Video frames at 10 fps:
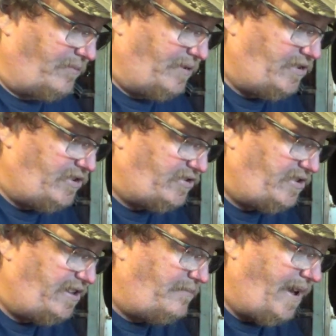But you just
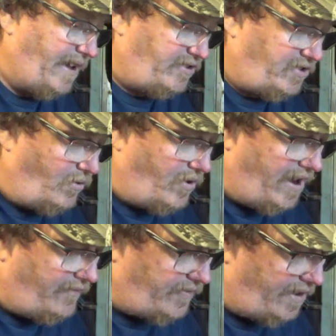need to make sure that
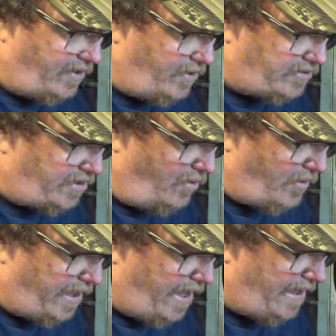everything looks
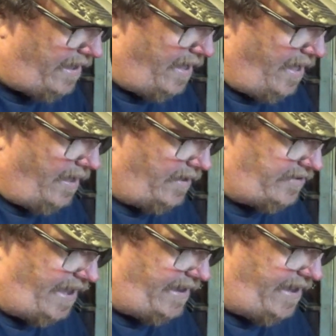okay, because
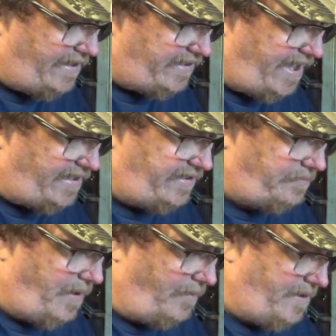he says he's
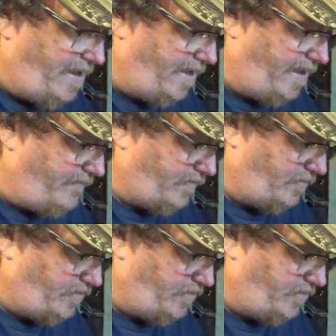probably never going to